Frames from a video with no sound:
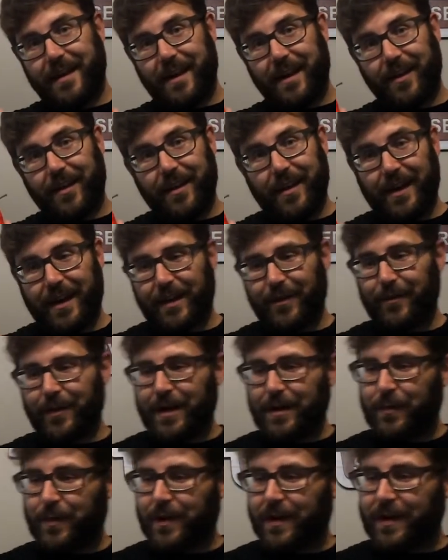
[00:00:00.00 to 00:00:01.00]
Carolina
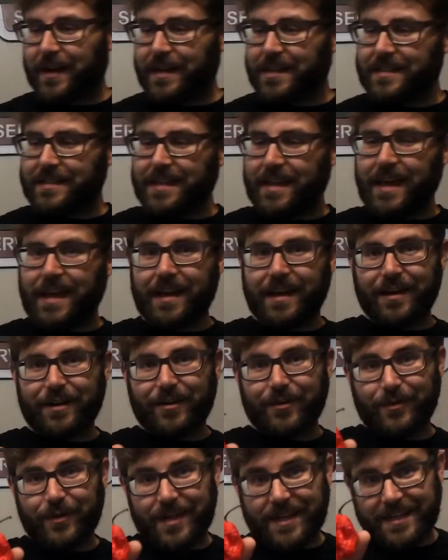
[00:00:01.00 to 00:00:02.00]
Reaper. Isn't that
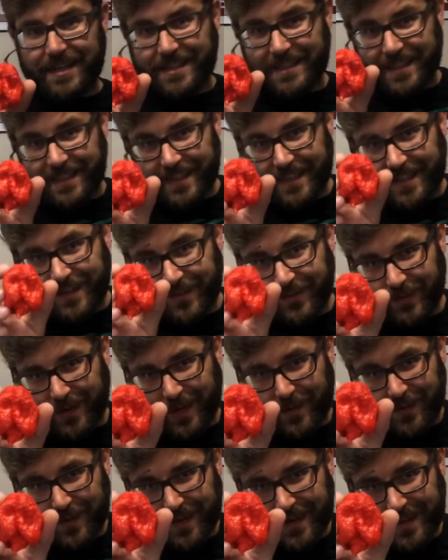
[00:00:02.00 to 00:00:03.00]
a crazy
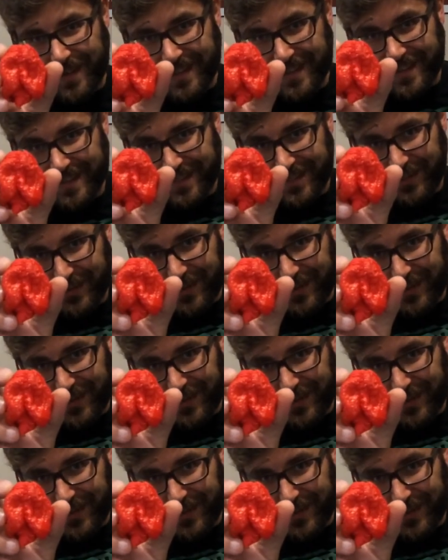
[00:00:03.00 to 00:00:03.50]
Reaper? It's